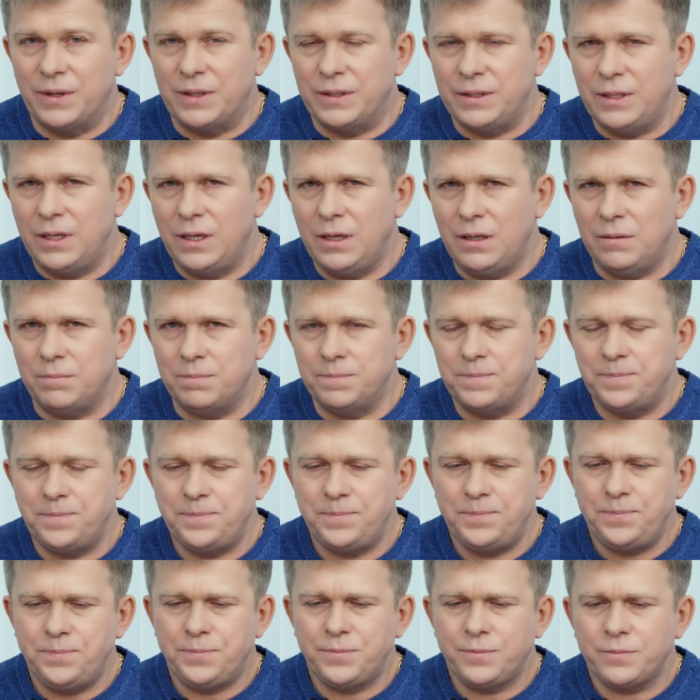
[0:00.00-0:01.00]

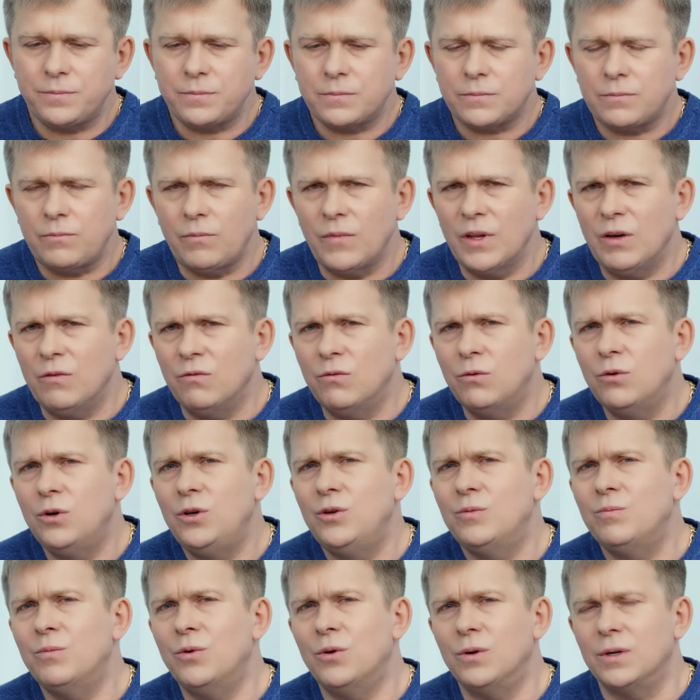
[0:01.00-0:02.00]
fulfill the will of
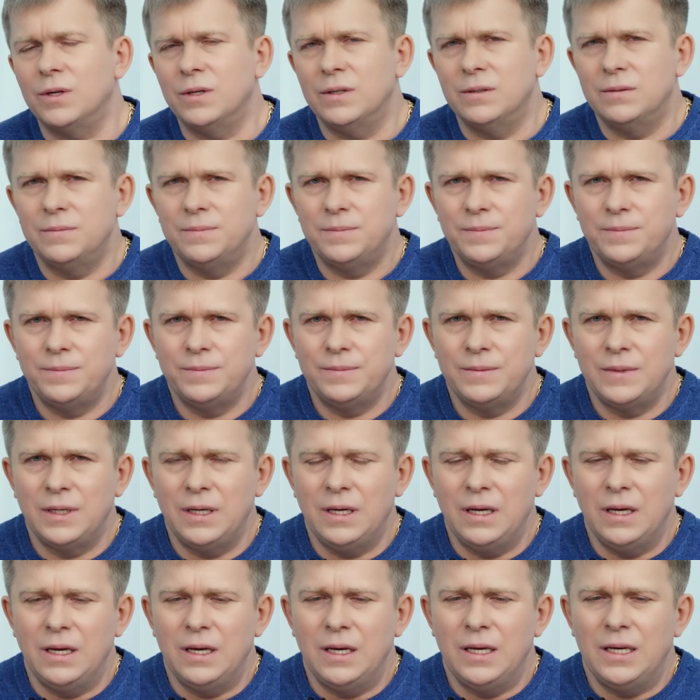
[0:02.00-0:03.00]
God
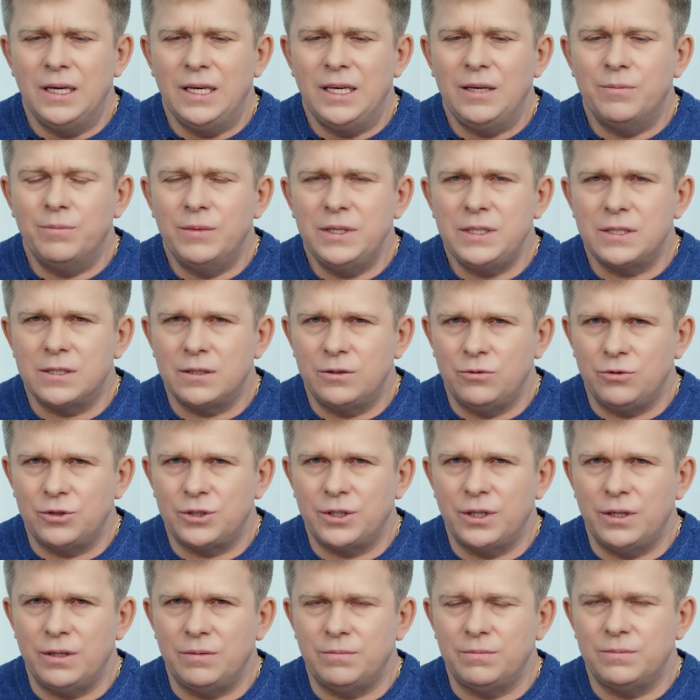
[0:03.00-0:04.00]
and
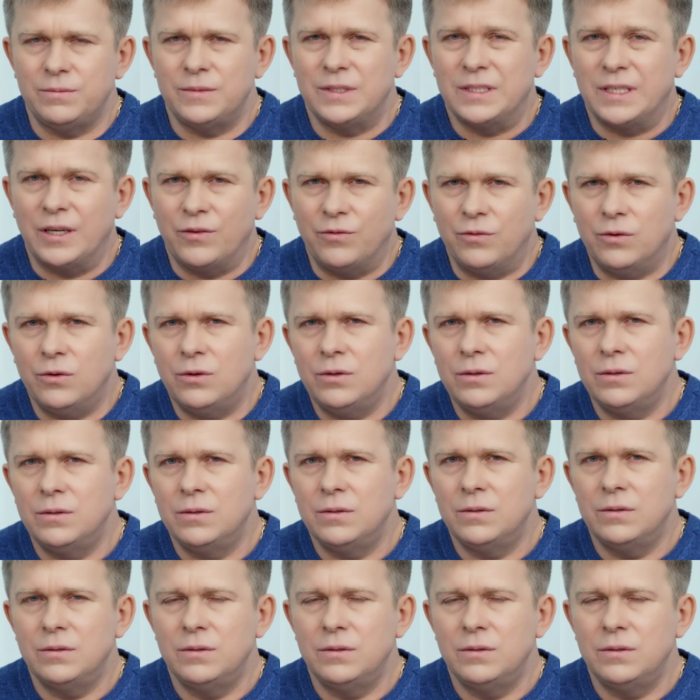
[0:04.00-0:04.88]
listen to the One